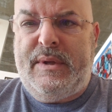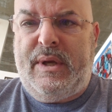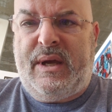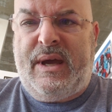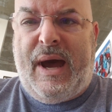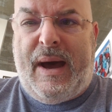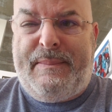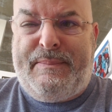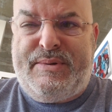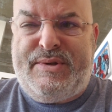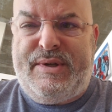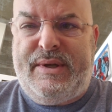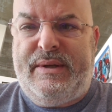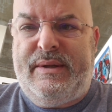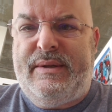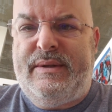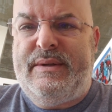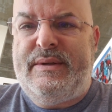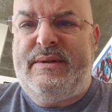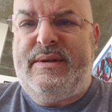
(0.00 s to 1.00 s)

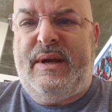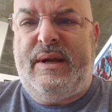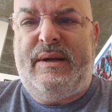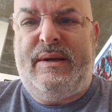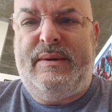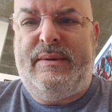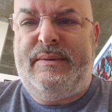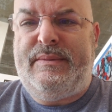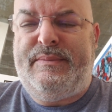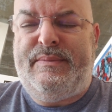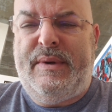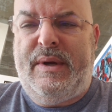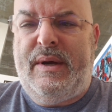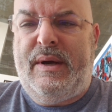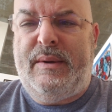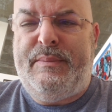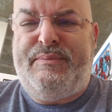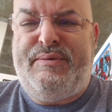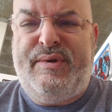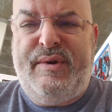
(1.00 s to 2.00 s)
captions and
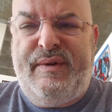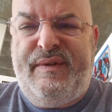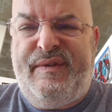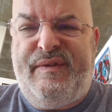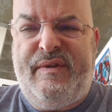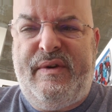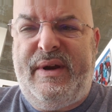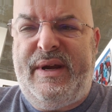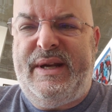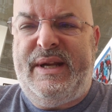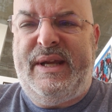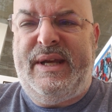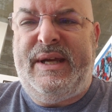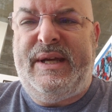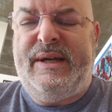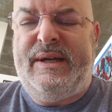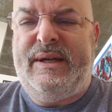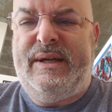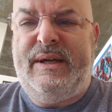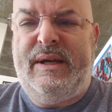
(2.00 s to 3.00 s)

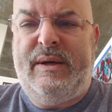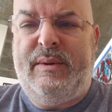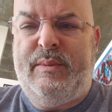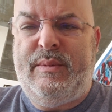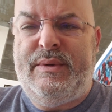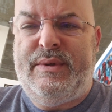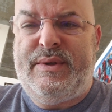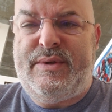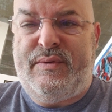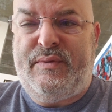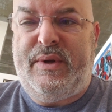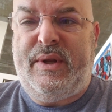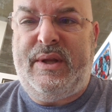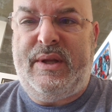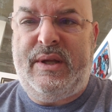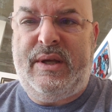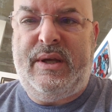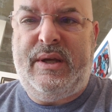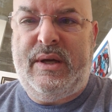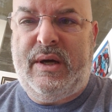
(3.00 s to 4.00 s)
proofreading. It was
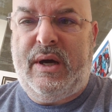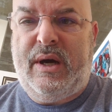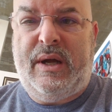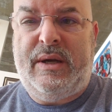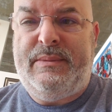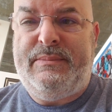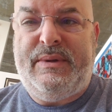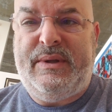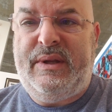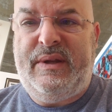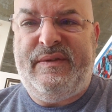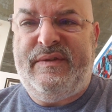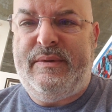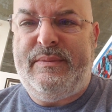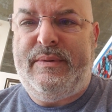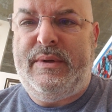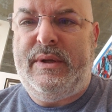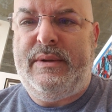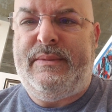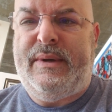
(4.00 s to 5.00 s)
really an
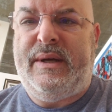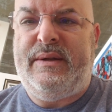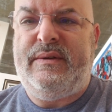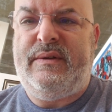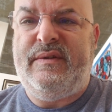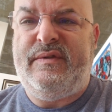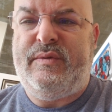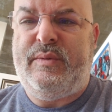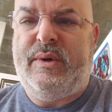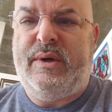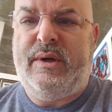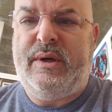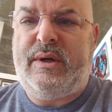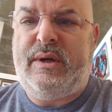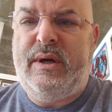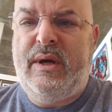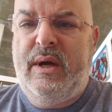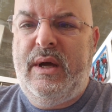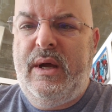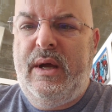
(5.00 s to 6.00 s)
unbelievable amount of work.